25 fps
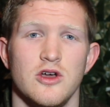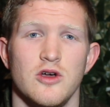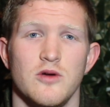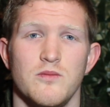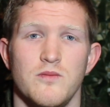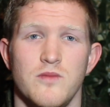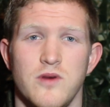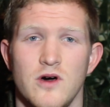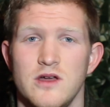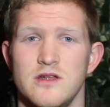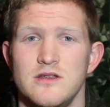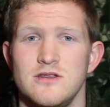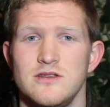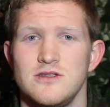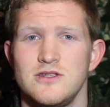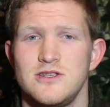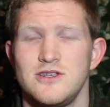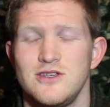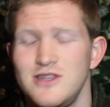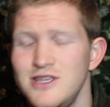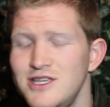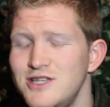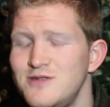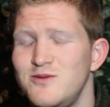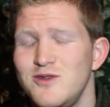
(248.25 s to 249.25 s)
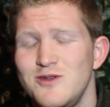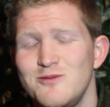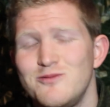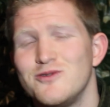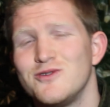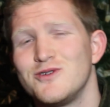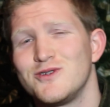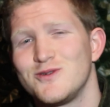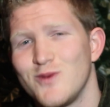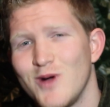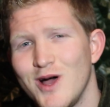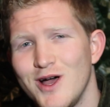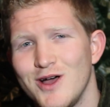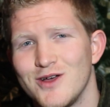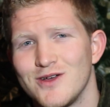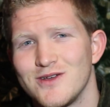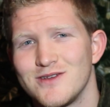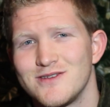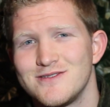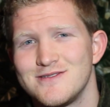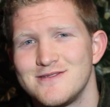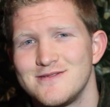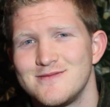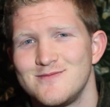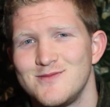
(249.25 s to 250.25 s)
But to these people as
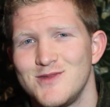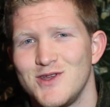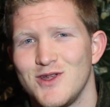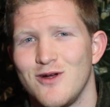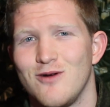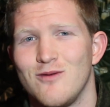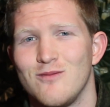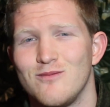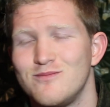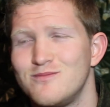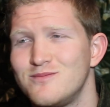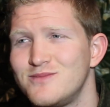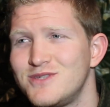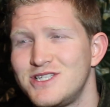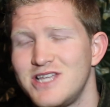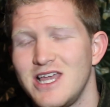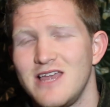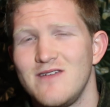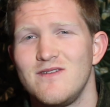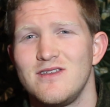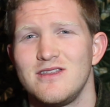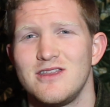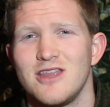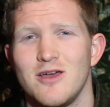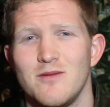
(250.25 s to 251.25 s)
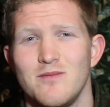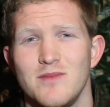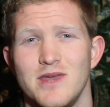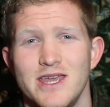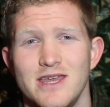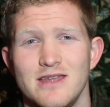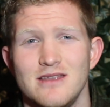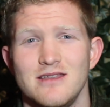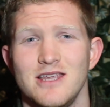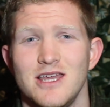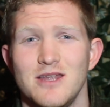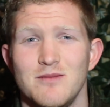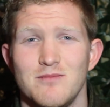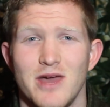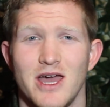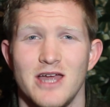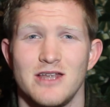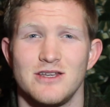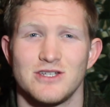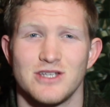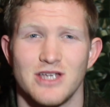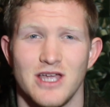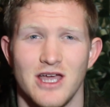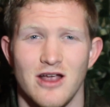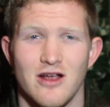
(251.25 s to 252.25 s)
well, saving them in
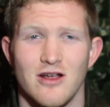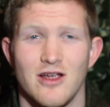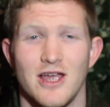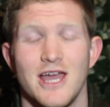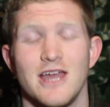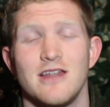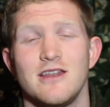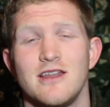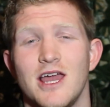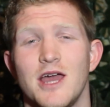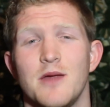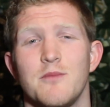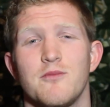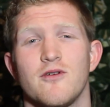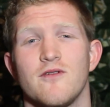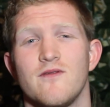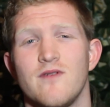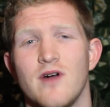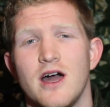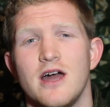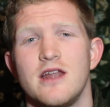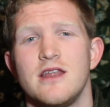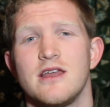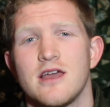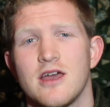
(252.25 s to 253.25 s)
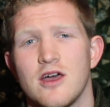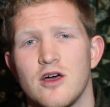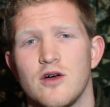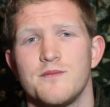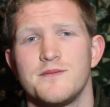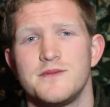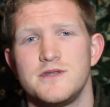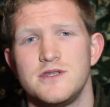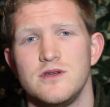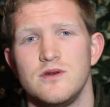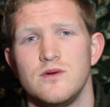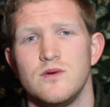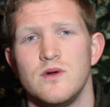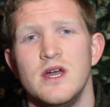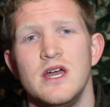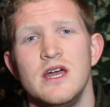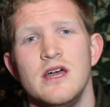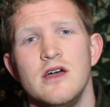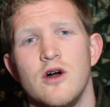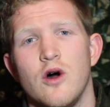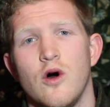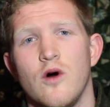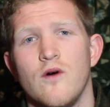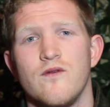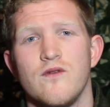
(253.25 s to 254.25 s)
managed care and providing help to
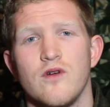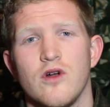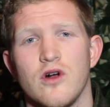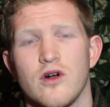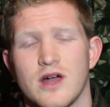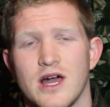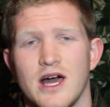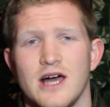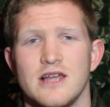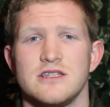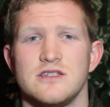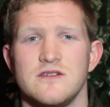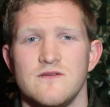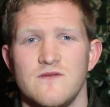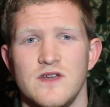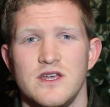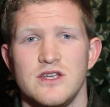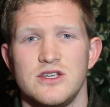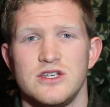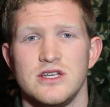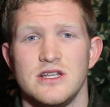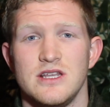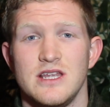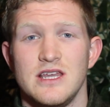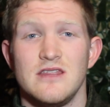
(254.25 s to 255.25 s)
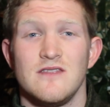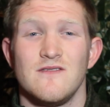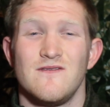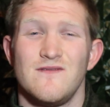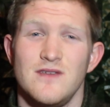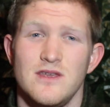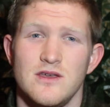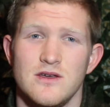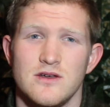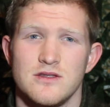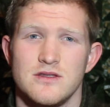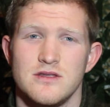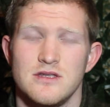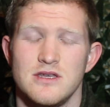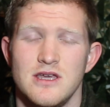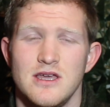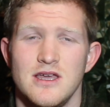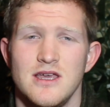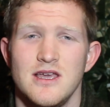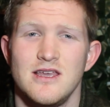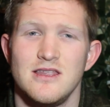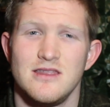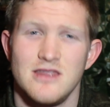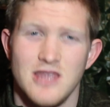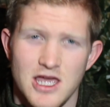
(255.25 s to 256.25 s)
overall conservation in the field.
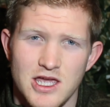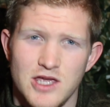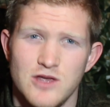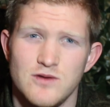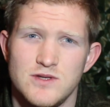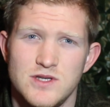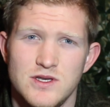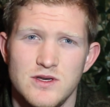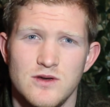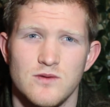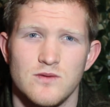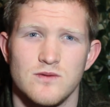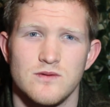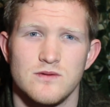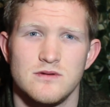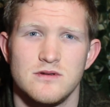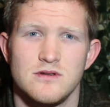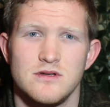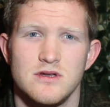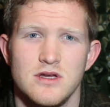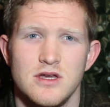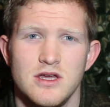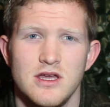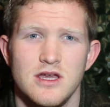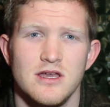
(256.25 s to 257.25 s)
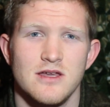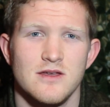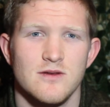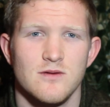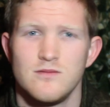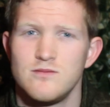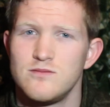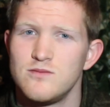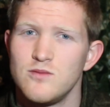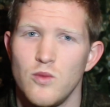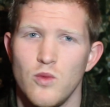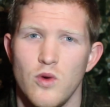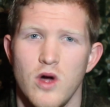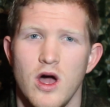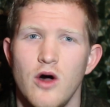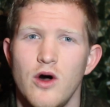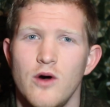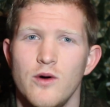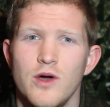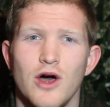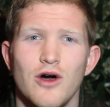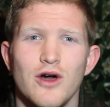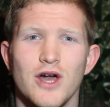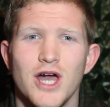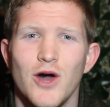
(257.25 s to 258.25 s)
Thank you too. Wow,
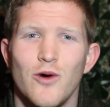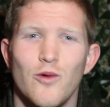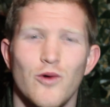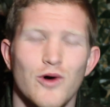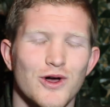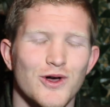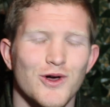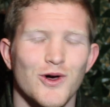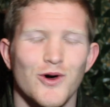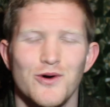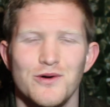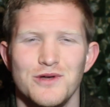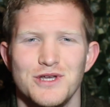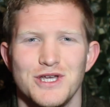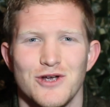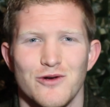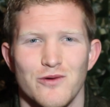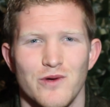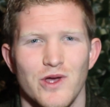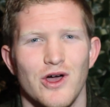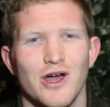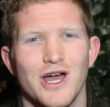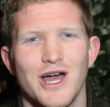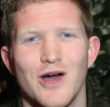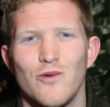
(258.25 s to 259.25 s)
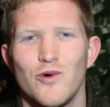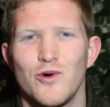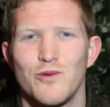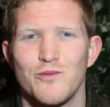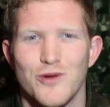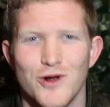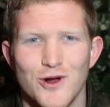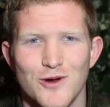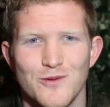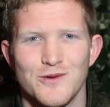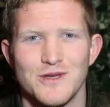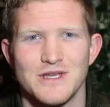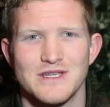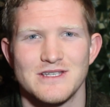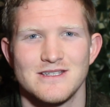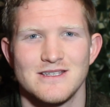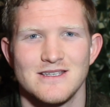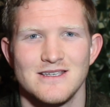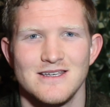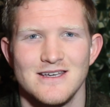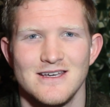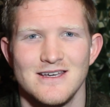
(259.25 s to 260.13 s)
we all got one goal here. We all got one purpose.